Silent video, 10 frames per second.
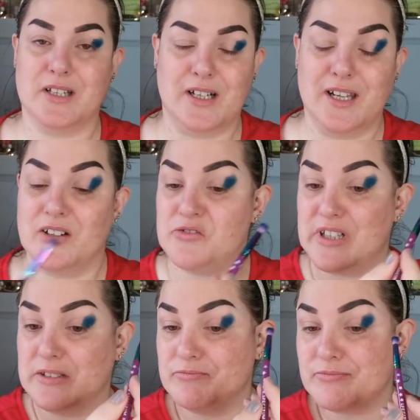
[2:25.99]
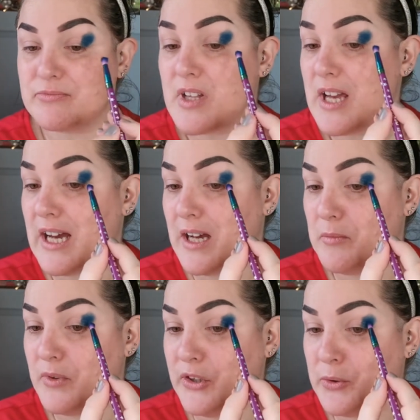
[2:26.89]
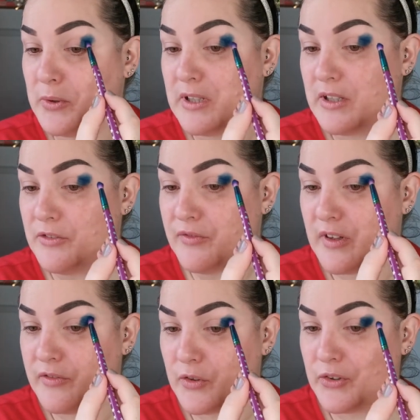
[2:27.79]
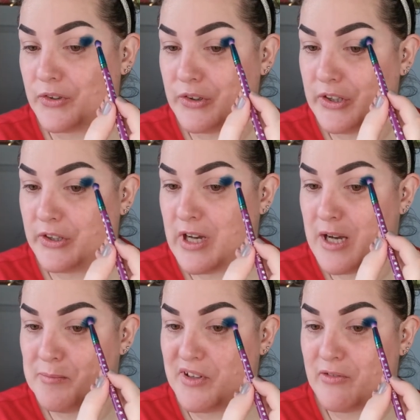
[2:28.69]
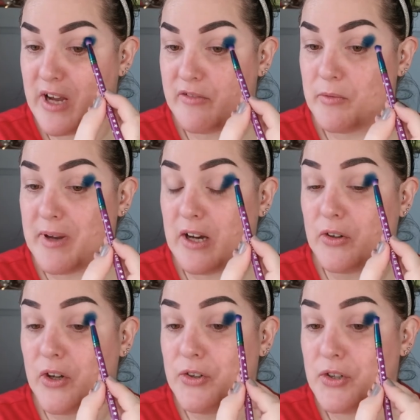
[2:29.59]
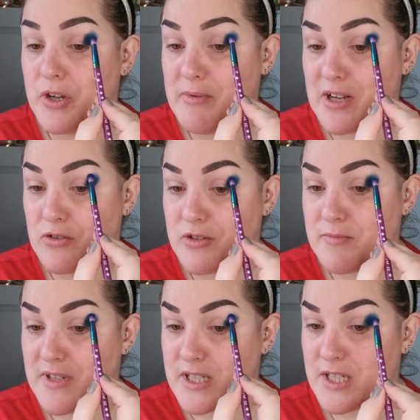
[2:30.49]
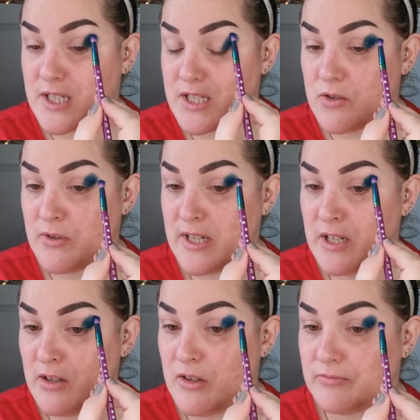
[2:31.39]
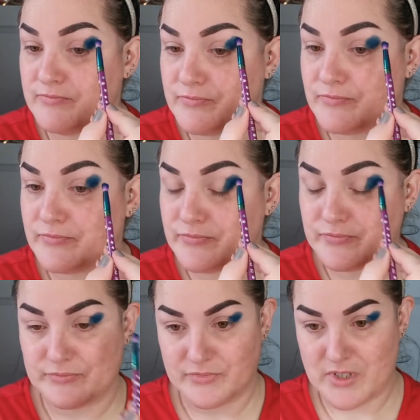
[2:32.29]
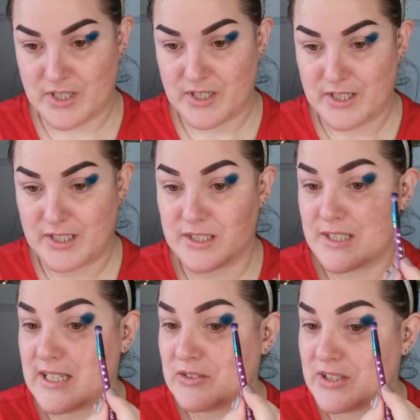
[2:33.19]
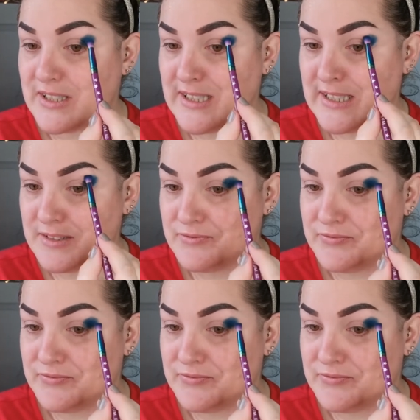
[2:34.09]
I love it. Um, you will have, if you're not new, heard me rave about Nomad Cosmetics quite a lot, undoubtedly.